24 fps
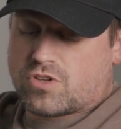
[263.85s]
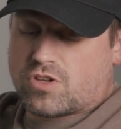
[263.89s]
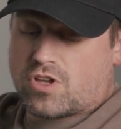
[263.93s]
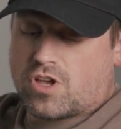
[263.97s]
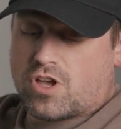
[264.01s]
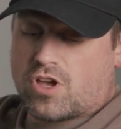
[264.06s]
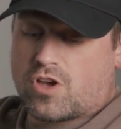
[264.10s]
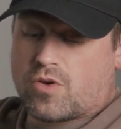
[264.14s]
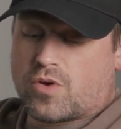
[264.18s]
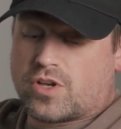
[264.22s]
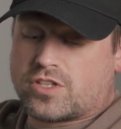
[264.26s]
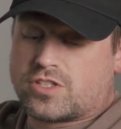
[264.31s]

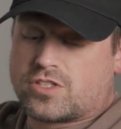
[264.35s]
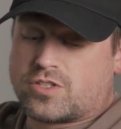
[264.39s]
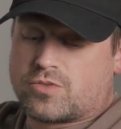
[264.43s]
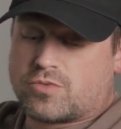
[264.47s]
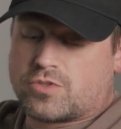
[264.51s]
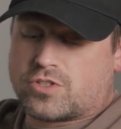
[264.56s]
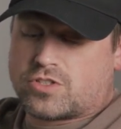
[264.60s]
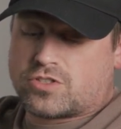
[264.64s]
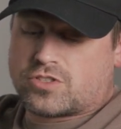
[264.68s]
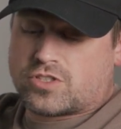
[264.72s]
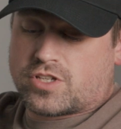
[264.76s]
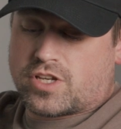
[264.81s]
Oh, I see
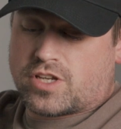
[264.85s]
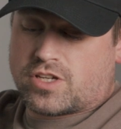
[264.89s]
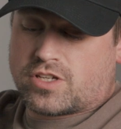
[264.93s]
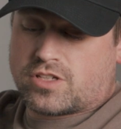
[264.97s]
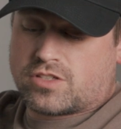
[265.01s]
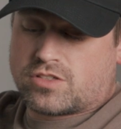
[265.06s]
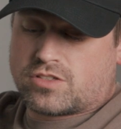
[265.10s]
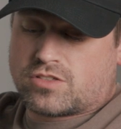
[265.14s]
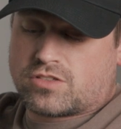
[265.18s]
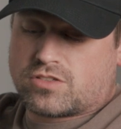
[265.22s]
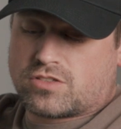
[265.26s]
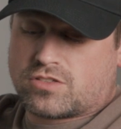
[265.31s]
what you're
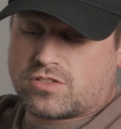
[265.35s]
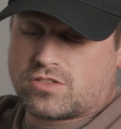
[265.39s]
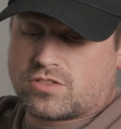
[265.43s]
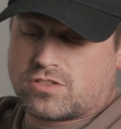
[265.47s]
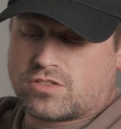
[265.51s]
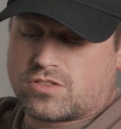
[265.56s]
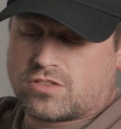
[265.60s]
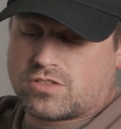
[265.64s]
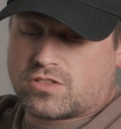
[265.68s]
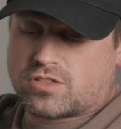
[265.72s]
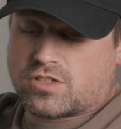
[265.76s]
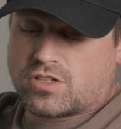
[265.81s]
saying.
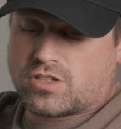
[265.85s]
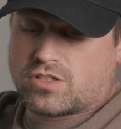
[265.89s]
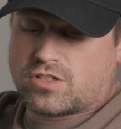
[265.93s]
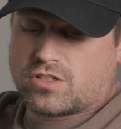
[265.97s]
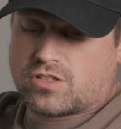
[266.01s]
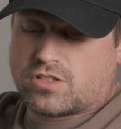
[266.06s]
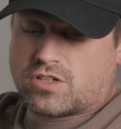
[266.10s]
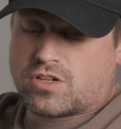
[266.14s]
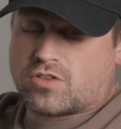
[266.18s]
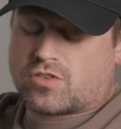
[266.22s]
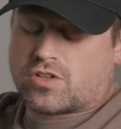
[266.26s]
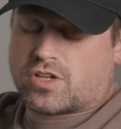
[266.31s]

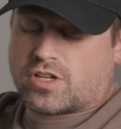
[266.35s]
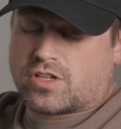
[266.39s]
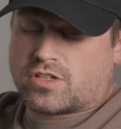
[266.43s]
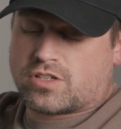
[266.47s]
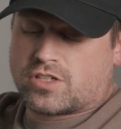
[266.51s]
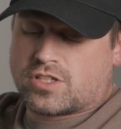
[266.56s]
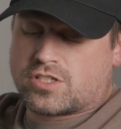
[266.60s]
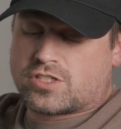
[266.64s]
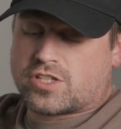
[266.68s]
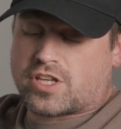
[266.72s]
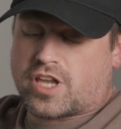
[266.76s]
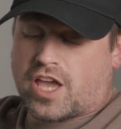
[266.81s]
Okay.
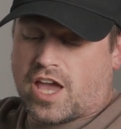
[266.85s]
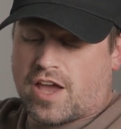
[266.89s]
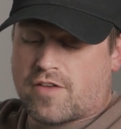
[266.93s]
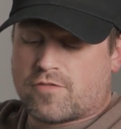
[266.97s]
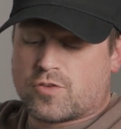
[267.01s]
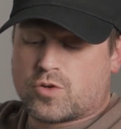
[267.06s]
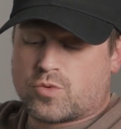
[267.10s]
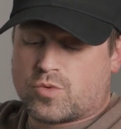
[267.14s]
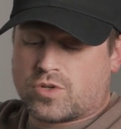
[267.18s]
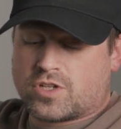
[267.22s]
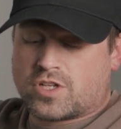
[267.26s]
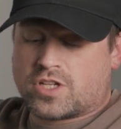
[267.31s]
Is
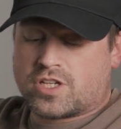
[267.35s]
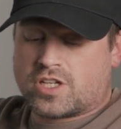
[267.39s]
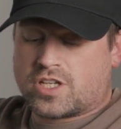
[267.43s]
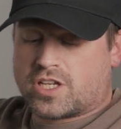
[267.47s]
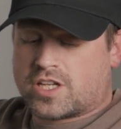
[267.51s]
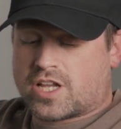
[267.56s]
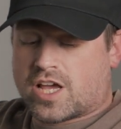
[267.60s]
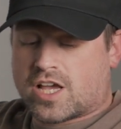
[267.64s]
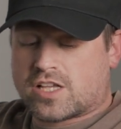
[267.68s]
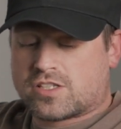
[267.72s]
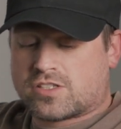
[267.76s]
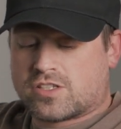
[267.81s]
everyone gonna
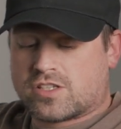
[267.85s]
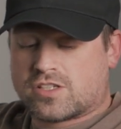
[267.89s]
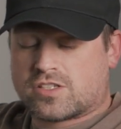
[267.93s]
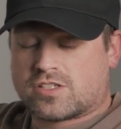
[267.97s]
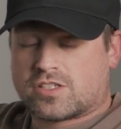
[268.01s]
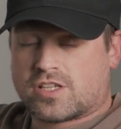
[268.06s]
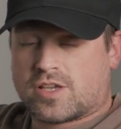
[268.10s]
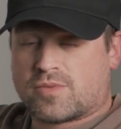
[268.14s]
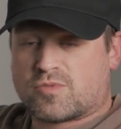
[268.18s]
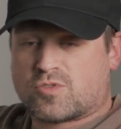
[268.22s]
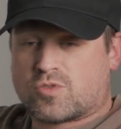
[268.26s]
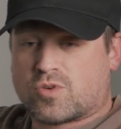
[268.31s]
get asked this
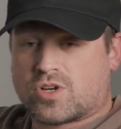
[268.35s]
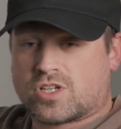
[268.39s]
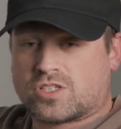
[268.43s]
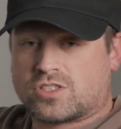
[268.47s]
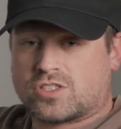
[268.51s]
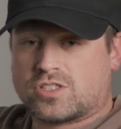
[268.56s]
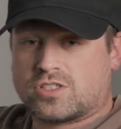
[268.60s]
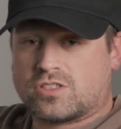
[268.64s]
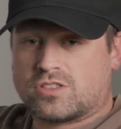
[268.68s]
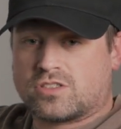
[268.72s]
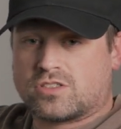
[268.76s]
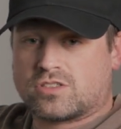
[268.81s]
same
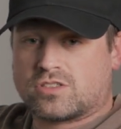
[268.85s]
question?